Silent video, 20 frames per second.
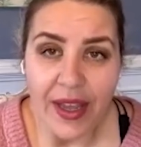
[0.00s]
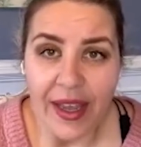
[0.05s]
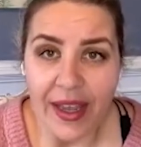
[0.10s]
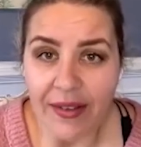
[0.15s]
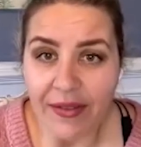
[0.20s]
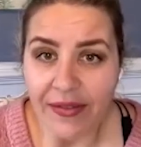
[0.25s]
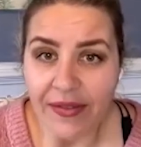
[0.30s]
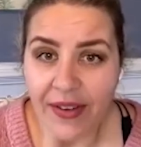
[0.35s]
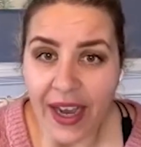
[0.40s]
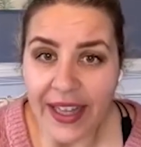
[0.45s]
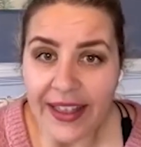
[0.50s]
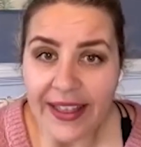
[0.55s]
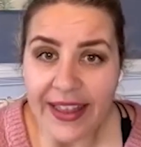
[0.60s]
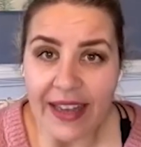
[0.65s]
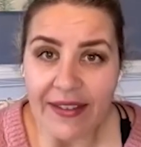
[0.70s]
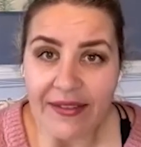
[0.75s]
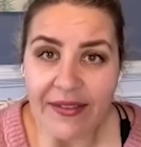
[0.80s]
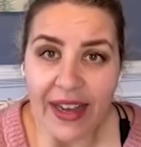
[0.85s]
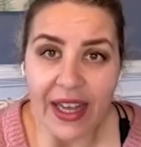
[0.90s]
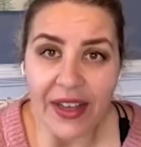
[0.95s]
and find
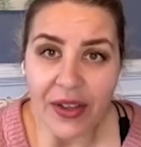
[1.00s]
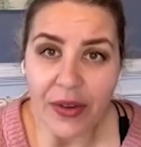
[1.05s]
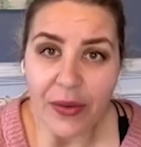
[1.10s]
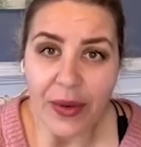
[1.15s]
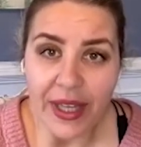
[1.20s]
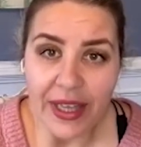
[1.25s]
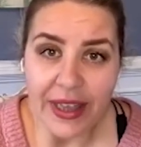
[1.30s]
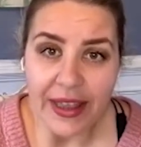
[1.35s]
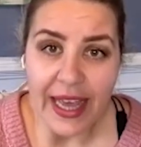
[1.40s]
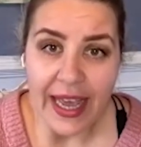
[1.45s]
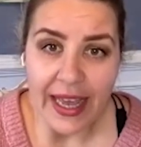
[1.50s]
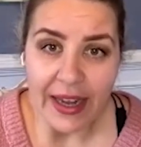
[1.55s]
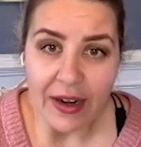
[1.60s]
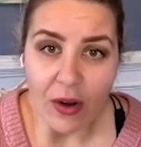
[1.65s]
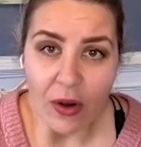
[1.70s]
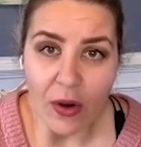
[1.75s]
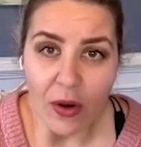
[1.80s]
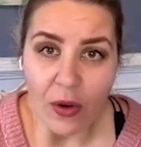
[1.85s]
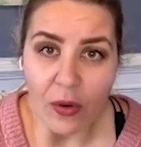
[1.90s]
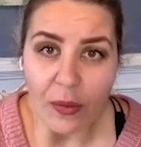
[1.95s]
that value in that
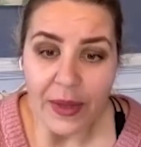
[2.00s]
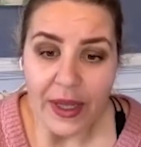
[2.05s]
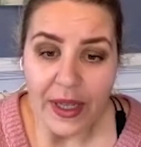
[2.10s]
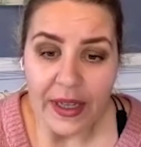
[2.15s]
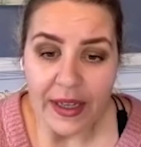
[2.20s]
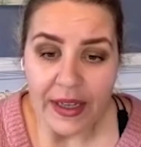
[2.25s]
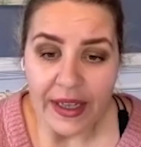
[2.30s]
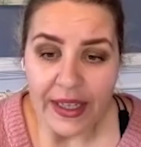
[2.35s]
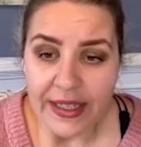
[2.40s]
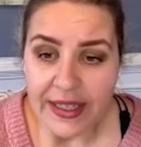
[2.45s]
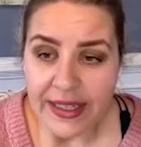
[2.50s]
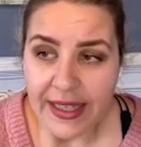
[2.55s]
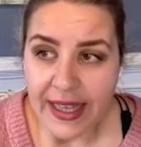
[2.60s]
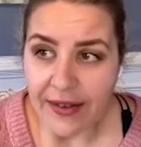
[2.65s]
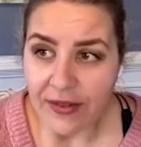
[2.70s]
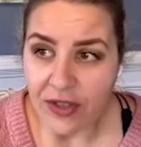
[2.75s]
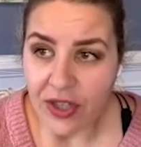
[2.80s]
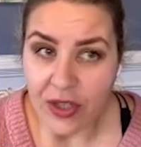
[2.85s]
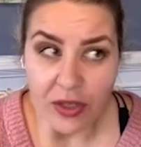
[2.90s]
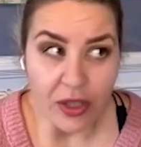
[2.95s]
home instead
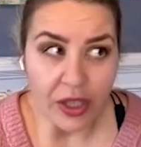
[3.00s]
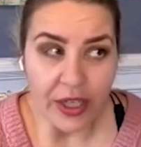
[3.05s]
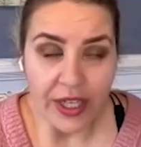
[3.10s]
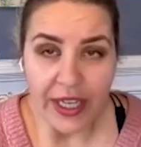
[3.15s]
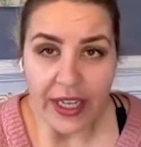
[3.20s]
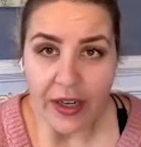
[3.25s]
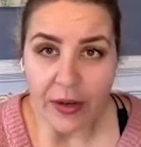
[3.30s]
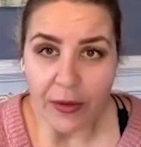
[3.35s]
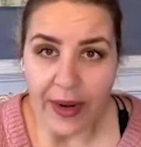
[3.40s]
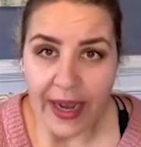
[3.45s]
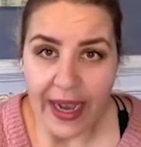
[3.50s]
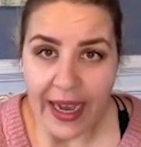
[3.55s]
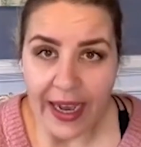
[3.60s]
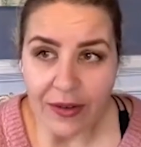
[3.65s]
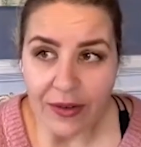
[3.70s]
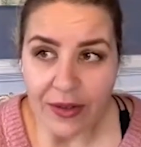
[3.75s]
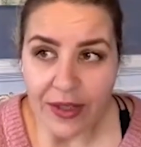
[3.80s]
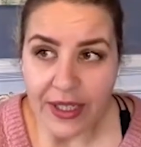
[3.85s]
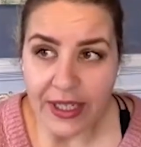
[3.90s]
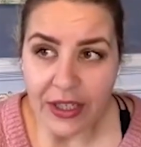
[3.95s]
of just looking around.